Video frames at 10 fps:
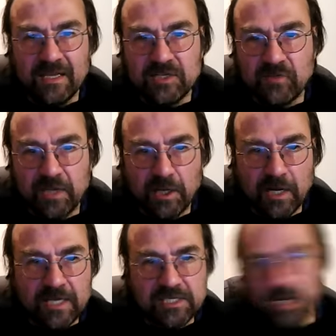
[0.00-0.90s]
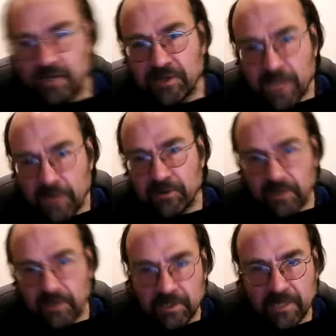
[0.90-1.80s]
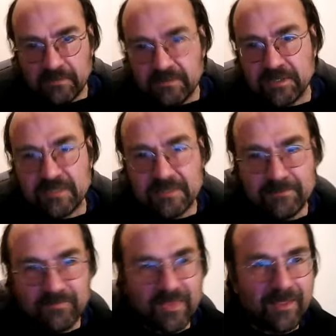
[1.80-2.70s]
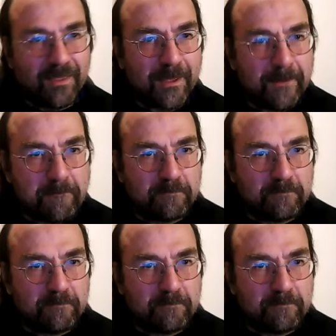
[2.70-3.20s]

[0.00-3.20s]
to recognize unknown unknowns. Now,